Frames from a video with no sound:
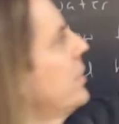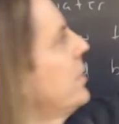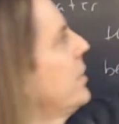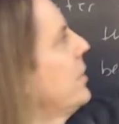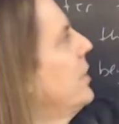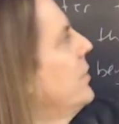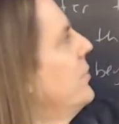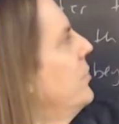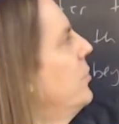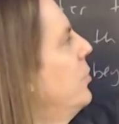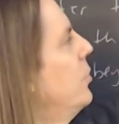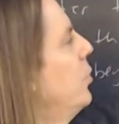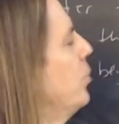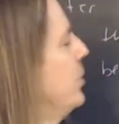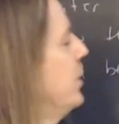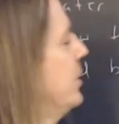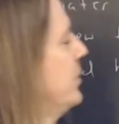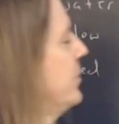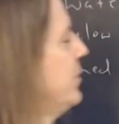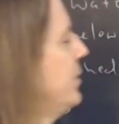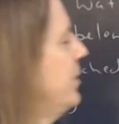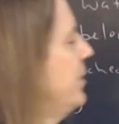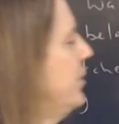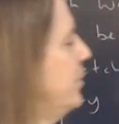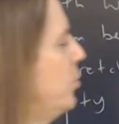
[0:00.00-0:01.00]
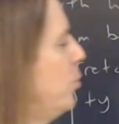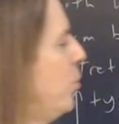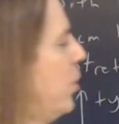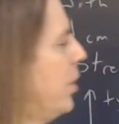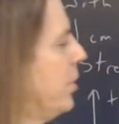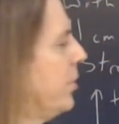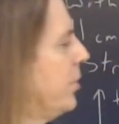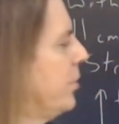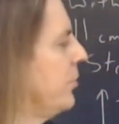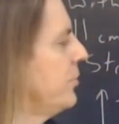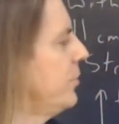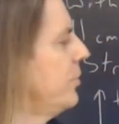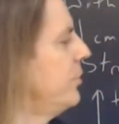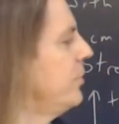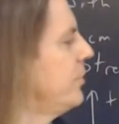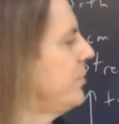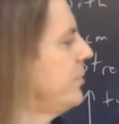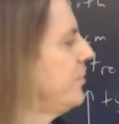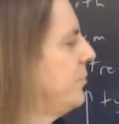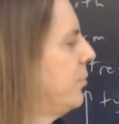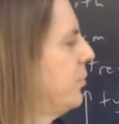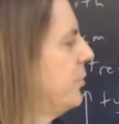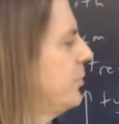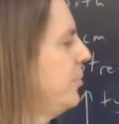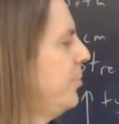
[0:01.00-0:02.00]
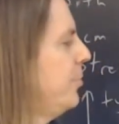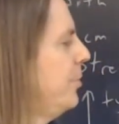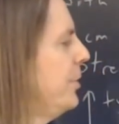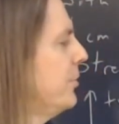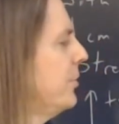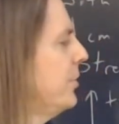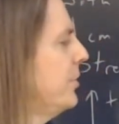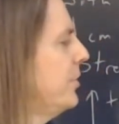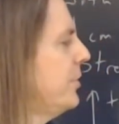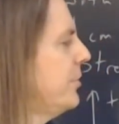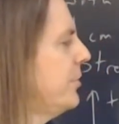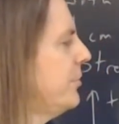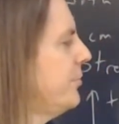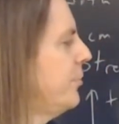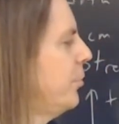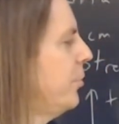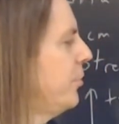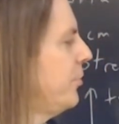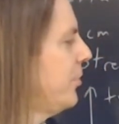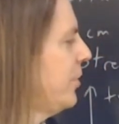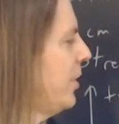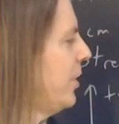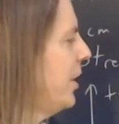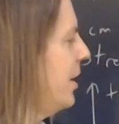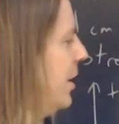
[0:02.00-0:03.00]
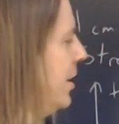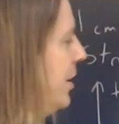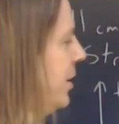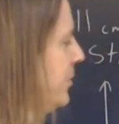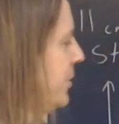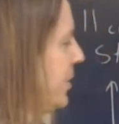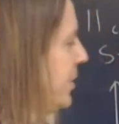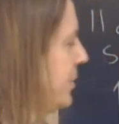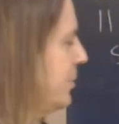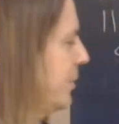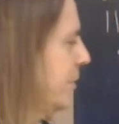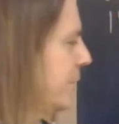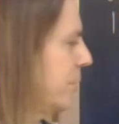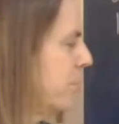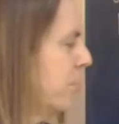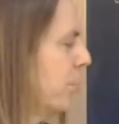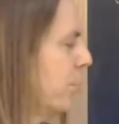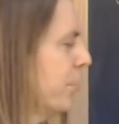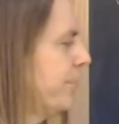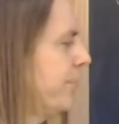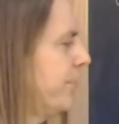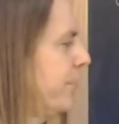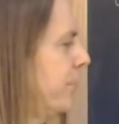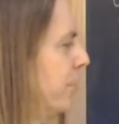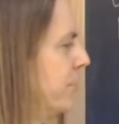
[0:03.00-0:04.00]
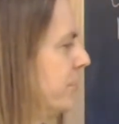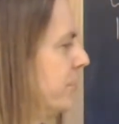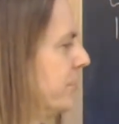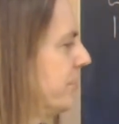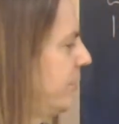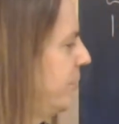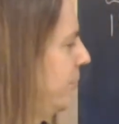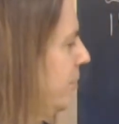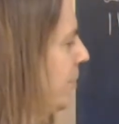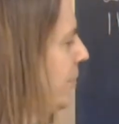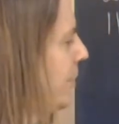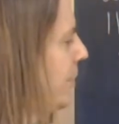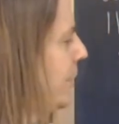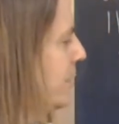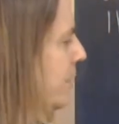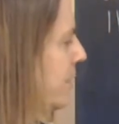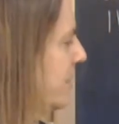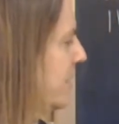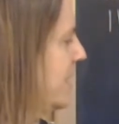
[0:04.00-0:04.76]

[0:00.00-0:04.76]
has a lower density than water, so this force is bigger than this force, so that's why the cork floats. So the only way you're going to